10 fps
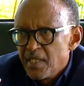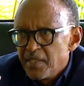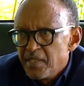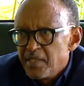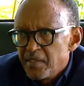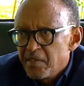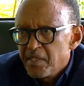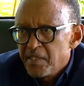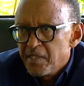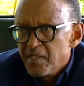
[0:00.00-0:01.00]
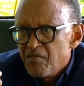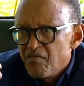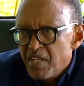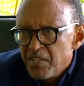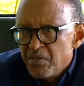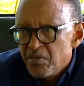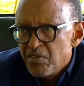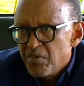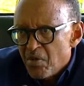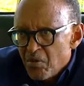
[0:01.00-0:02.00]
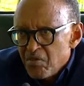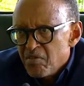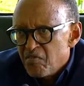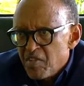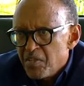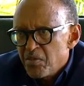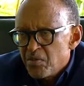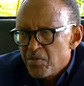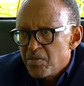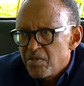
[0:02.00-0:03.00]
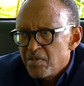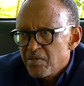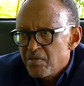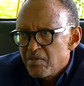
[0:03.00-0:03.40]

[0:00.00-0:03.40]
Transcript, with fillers: and integrate the values, your own values,